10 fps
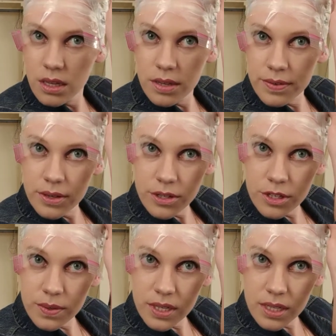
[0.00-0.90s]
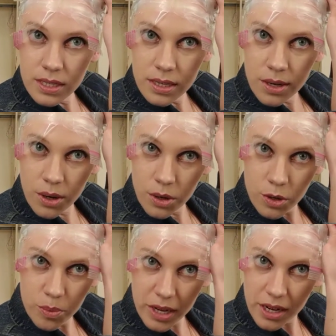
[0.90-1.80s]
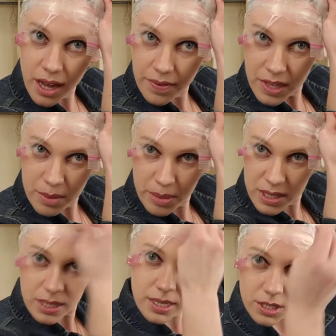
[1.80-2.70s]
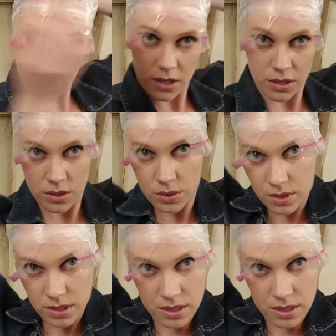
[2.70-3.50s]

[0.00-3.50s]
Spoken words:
If you're doing this at home and you have the ability to